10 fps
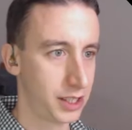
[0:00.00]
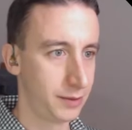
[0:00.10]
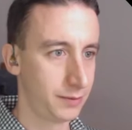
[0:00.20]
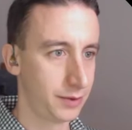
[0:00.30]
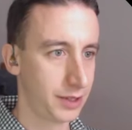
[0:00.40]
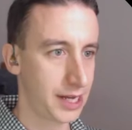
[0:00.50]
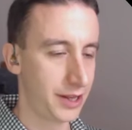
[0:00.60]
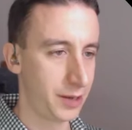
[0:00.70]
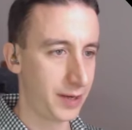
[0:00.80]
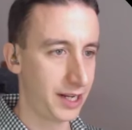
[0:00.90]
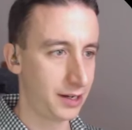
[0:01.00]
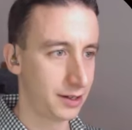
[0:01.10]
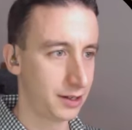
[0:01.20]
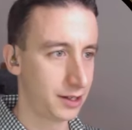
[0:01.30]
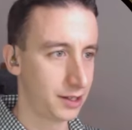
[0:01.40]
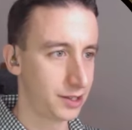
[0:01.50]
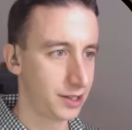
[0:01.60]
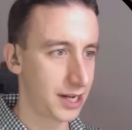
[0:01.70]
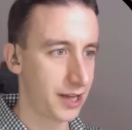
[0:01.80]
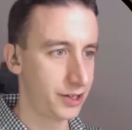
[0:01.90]
Oh, now they wet.
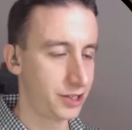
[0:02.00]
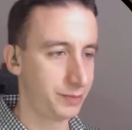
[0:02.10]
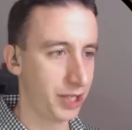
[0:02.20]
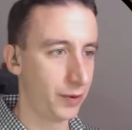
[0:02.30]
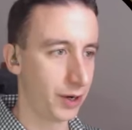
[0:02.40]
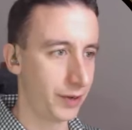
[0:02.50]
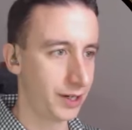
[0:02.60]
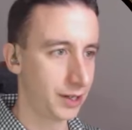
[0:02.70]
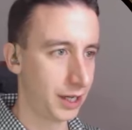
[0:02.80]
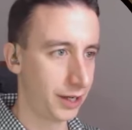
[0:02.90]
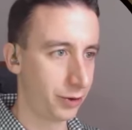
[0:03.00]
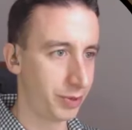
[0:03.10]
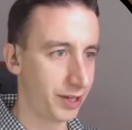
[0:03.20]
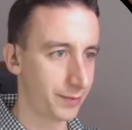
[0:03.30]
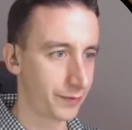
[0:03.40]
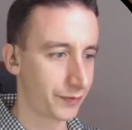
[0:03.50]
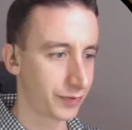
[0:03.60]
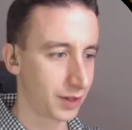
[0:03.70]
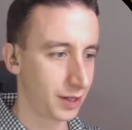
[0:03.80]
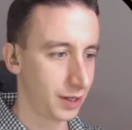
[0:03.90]
So now they should be growing a little bit.
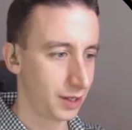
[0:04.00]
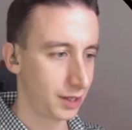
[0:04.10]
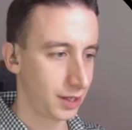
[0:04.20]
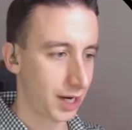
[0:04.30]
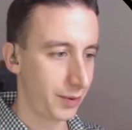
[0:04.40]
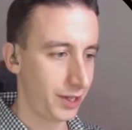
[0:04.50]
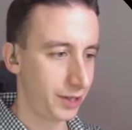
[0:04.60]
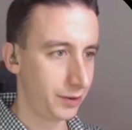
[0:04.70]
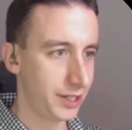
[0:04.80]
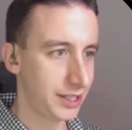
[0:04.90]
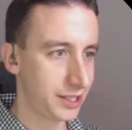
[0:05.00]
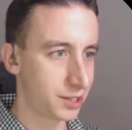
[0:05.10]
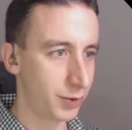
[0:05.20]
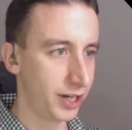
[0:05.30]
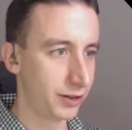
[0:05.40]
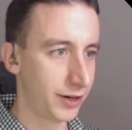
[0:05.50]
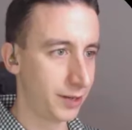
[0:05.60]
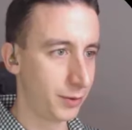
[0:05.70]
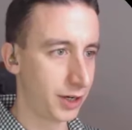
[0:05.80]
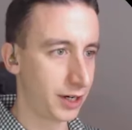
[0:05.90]
I really don't need this sprinkler
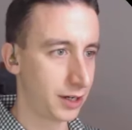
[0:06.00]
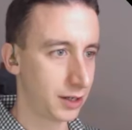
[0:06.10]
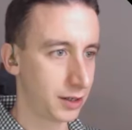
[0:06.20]
anymore.